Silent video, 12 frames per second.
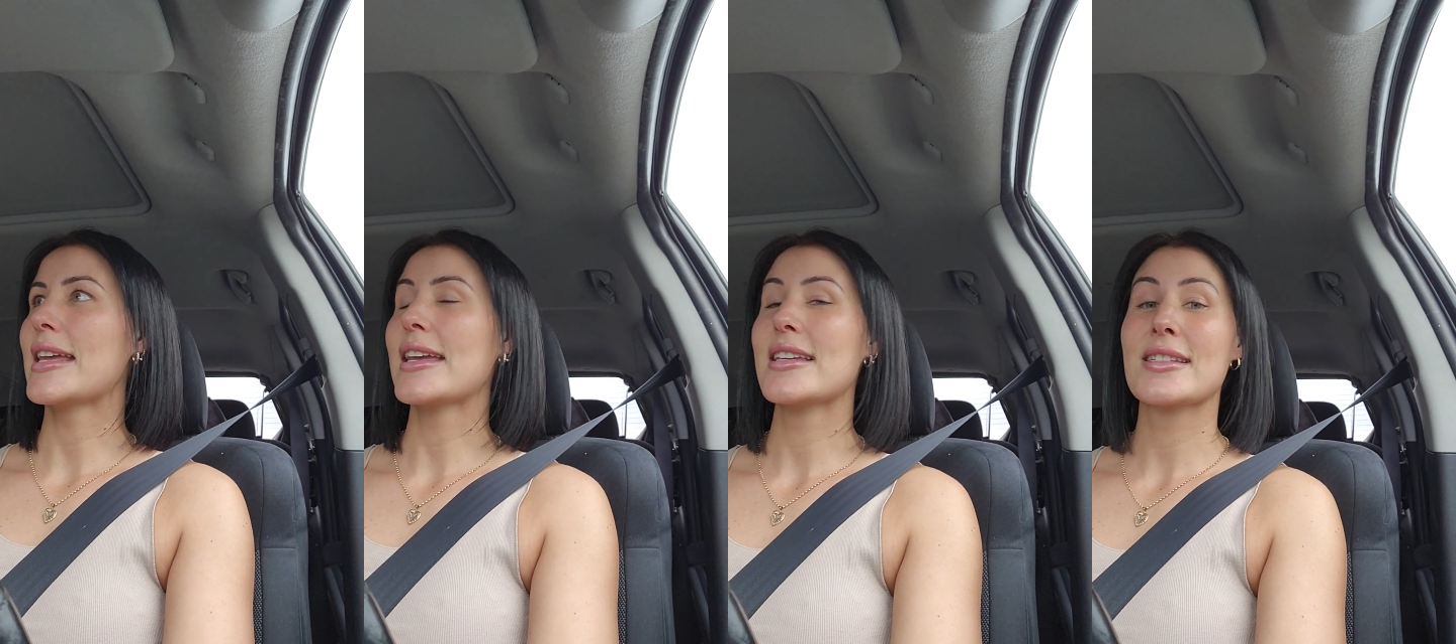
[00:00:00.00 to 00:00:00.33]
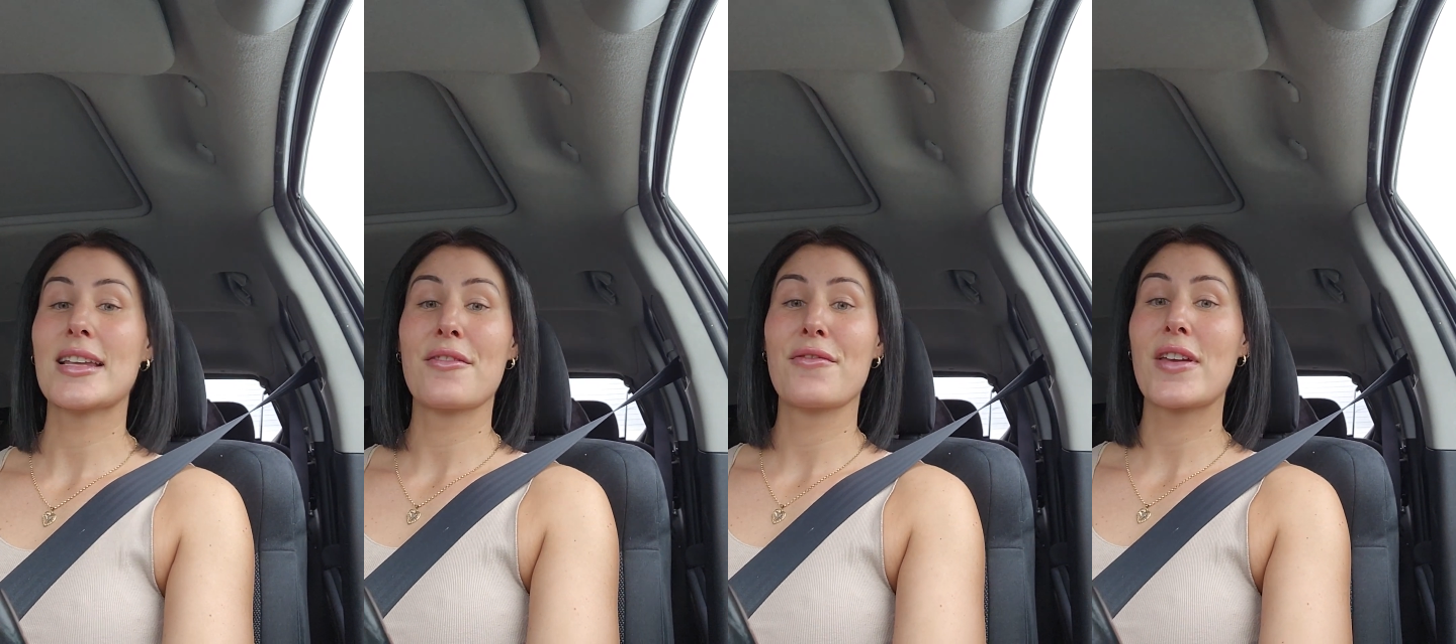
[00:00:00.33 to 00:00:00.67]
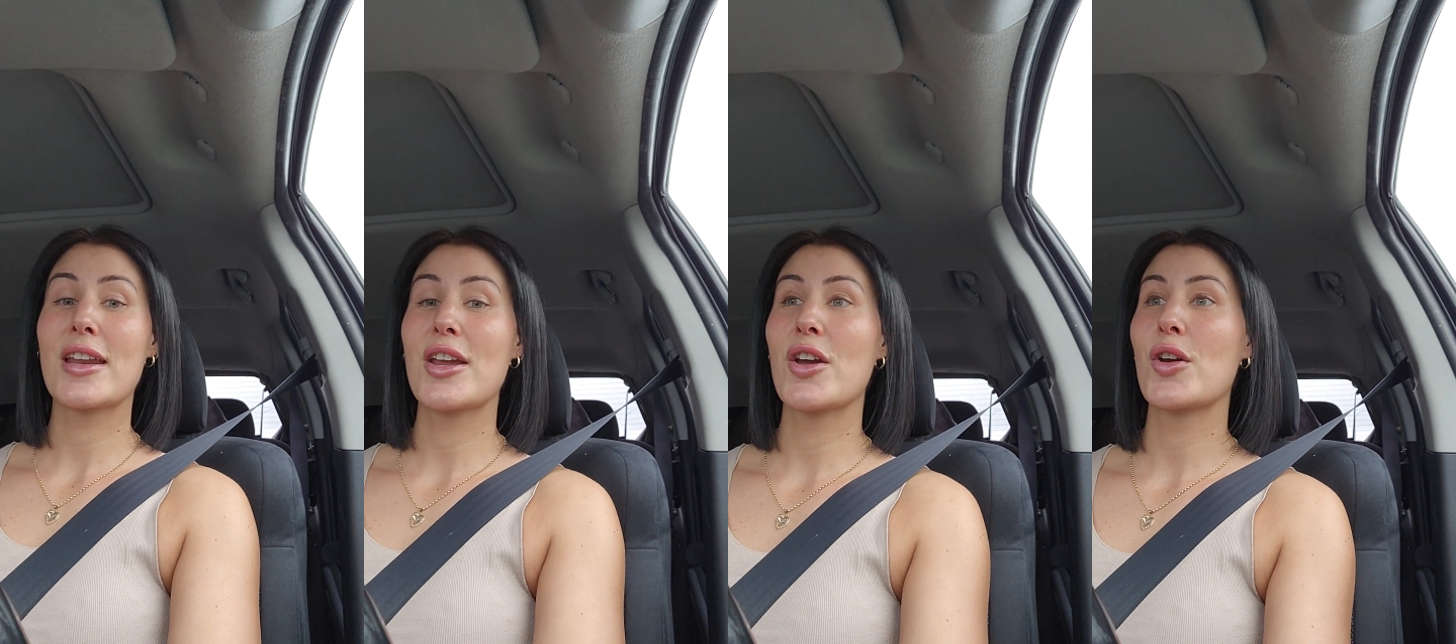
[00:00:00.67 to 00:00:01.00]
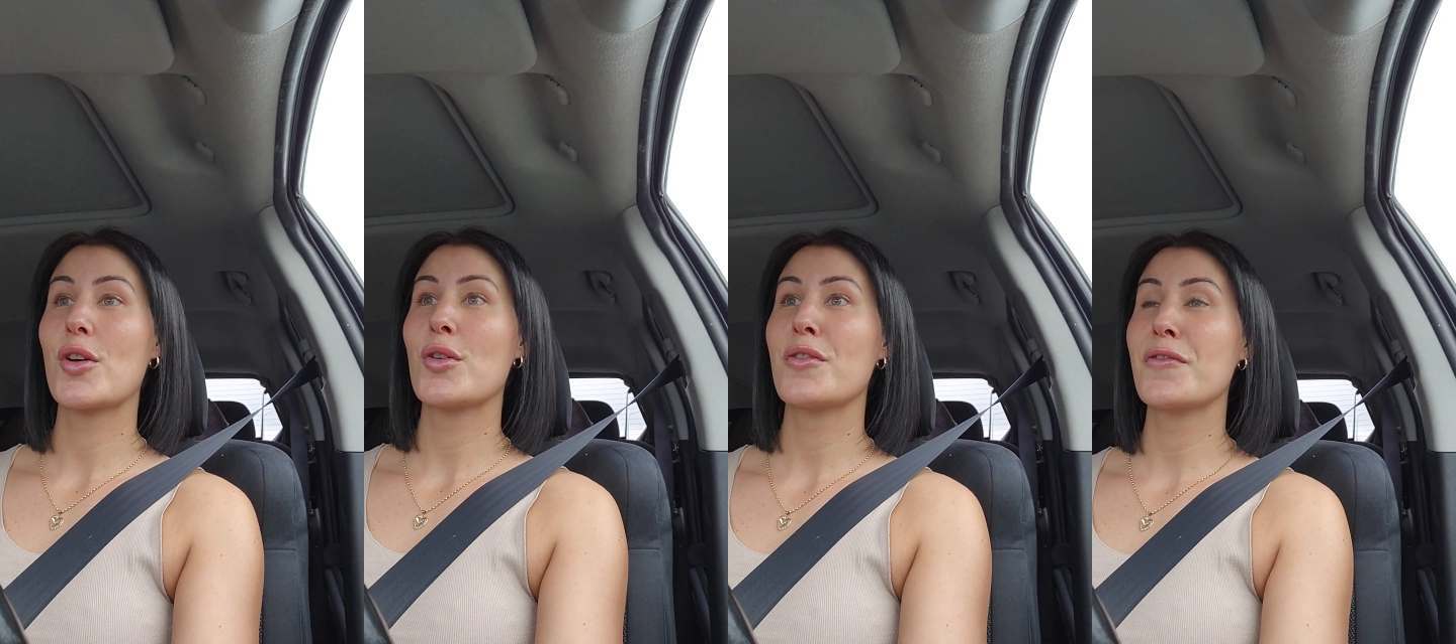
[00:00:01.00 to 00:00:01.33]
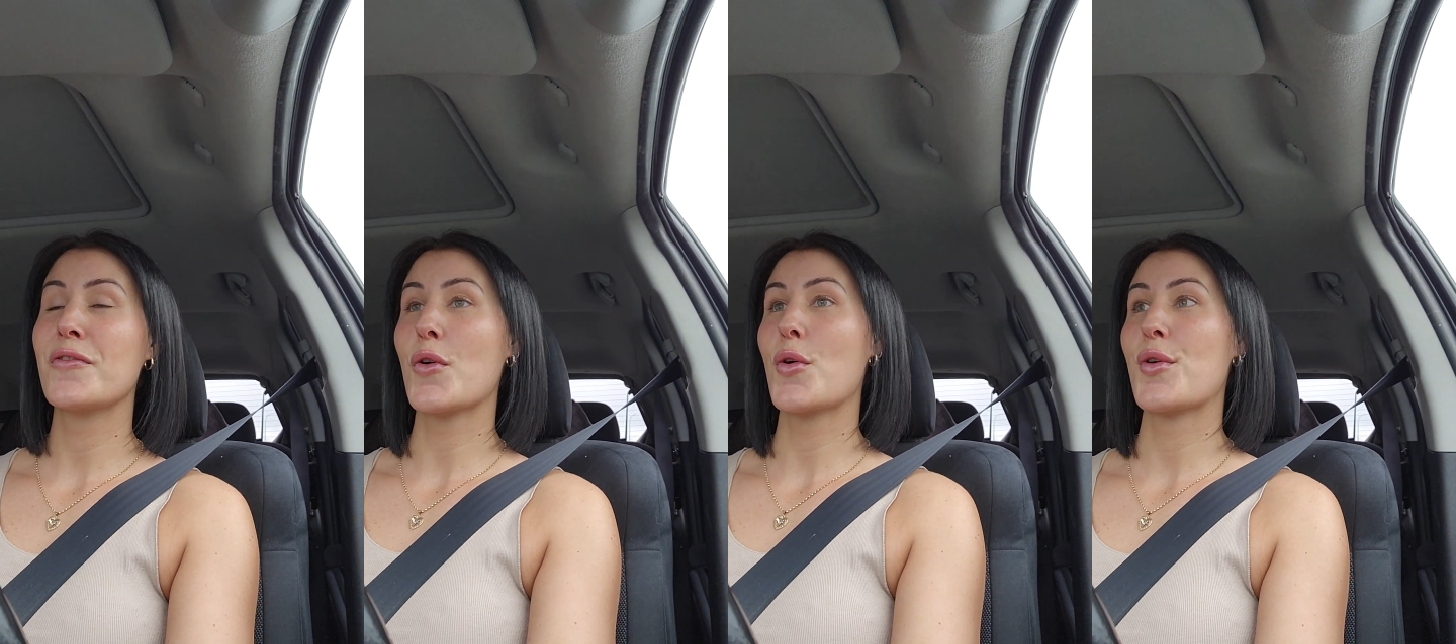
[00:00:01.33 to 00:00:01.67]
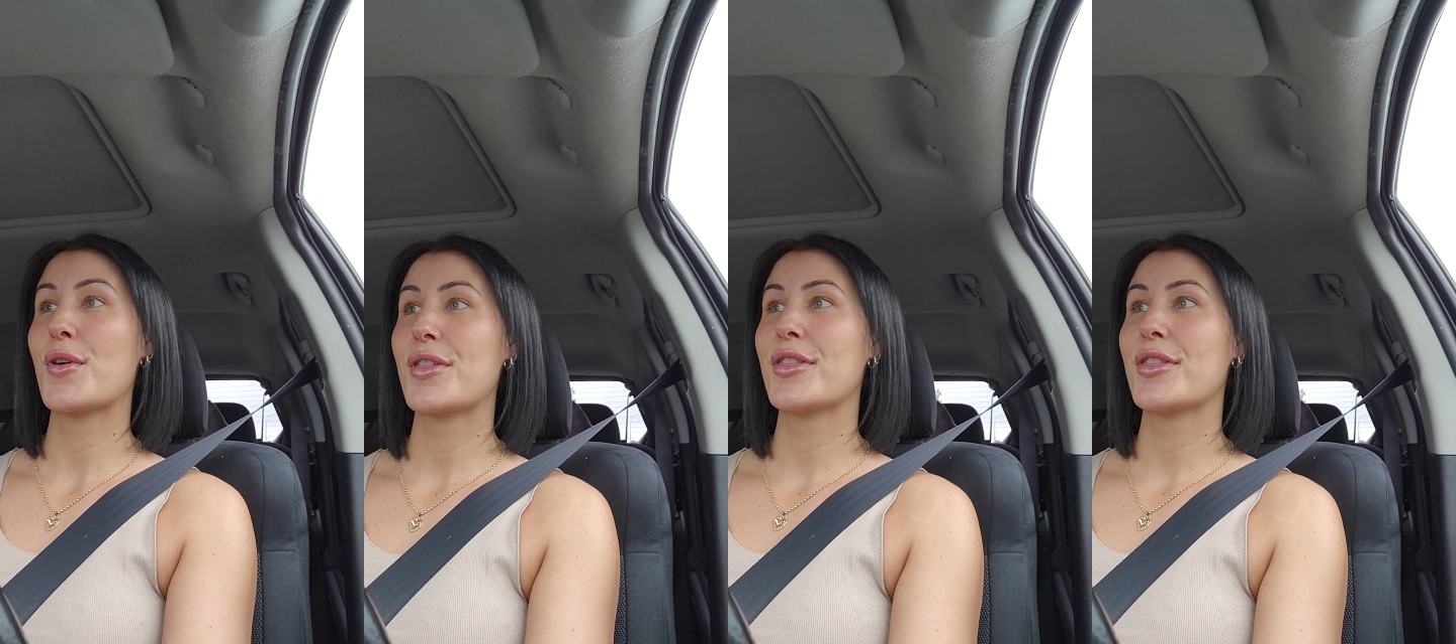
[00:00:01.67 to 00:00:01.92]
is a video for